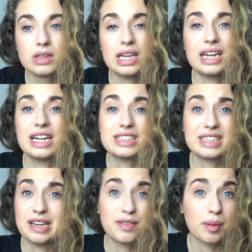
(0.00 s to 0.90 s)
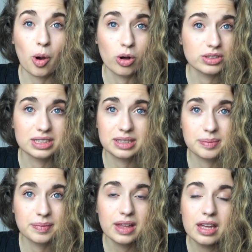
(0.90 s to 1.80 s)
and I just gave them all to
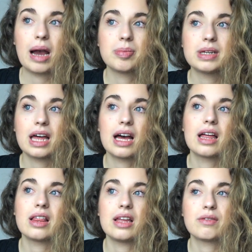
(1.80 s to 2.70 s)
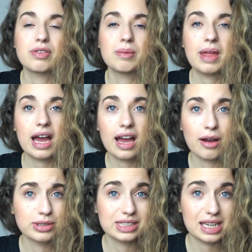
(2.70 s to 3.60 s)
him. Happy that like from that
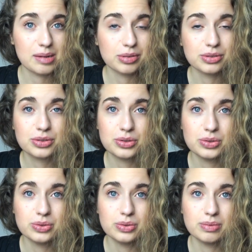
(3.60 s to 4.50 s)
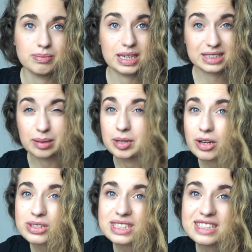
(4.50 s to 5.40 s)
I was just able to make someone
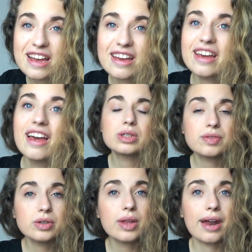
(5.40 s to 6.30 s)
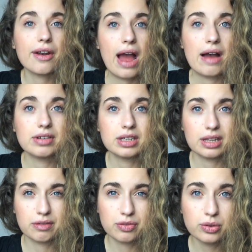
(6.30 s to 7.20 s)
else's day. Those of you that are having
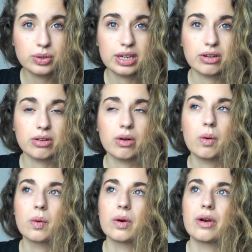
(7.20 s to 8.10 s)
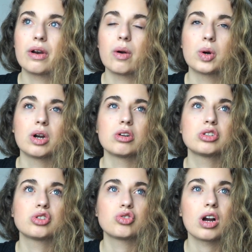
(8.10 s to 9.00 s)
like food guilt or are
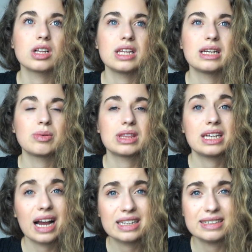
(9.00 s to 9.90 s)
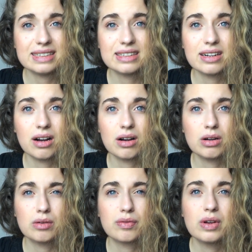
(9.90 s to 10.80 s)
struggling with the idea
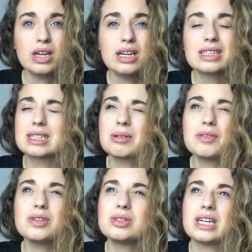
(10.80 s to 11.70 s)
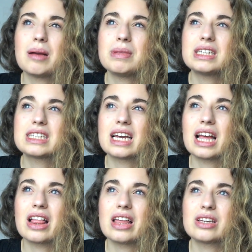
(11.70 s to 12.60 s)
of, some of you DM me
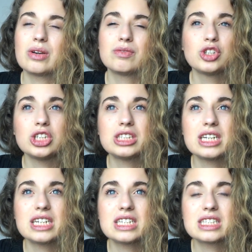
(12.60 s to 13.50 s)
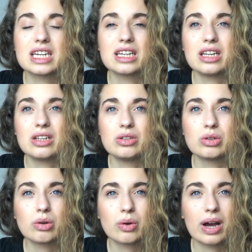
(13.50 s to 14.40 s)
saying like you have cheat days and you
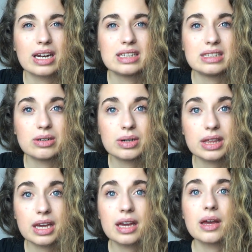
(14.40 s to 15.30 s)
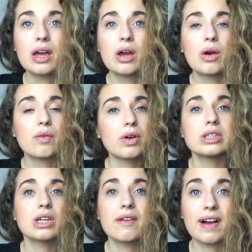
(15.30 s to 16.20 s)
don't know how to deal with it.
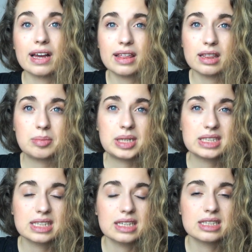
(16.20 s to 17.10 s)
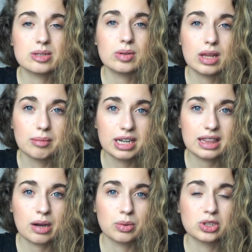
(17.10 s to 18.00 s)
First off, I think the biggest thing is to eliminate
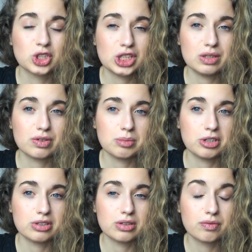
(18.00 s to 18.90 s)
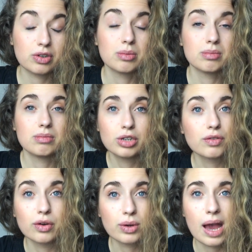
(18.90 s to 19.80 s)
that word cheat from your
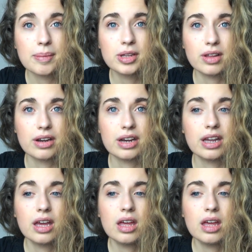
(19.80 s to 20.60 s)
vocabulary,